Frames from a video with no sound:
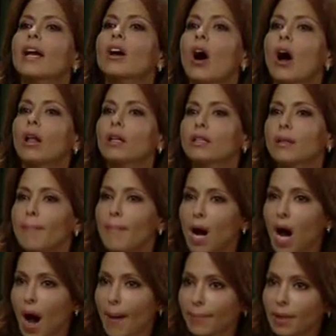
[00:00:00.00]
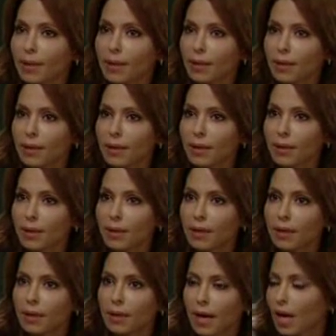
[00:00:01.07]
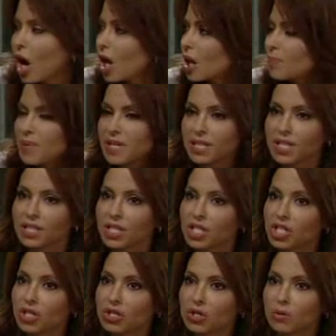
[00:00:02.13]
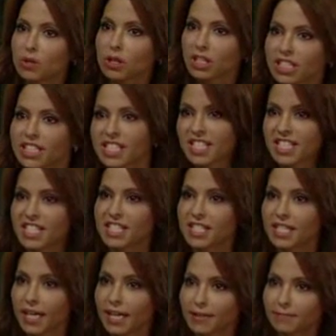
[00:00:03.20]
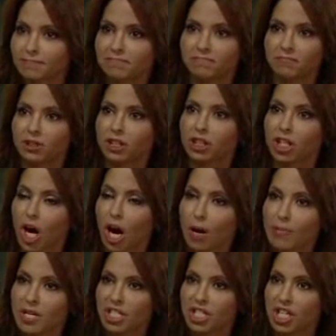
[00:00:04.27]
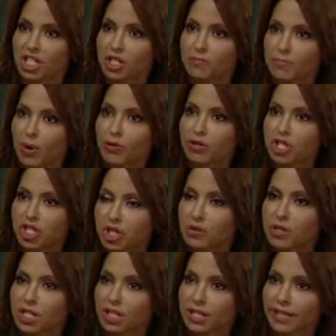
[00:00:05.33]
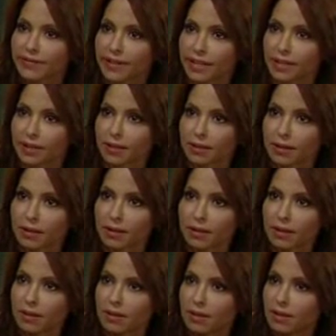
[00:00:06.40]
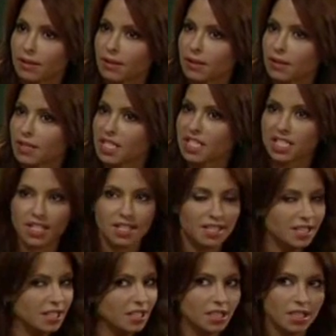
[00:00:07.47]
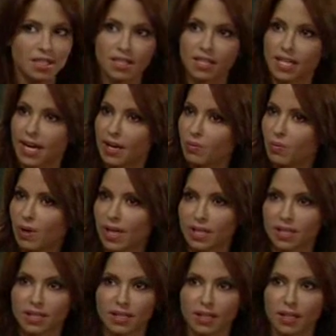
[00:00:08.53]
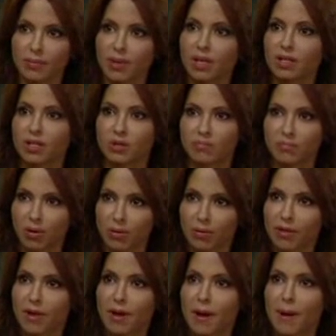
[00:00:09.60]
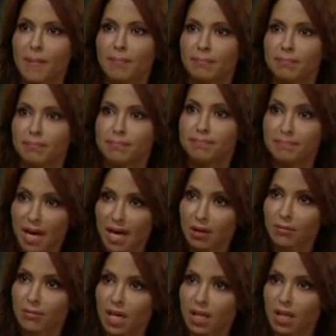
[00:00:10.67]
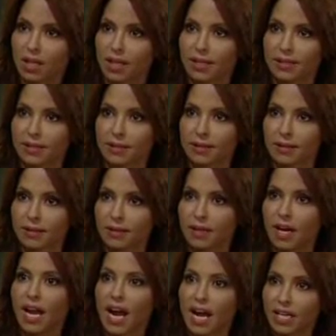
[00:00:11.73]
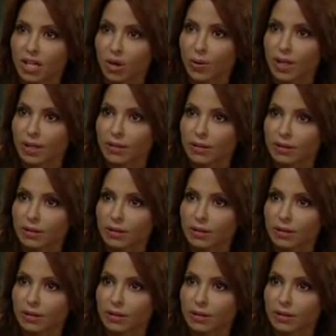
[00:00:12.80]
I call it the mob. I call it business as usual and sick garbage that you both choose to live in. It's just such a sad waste, Sonny, because you're both better men than this, and I know it.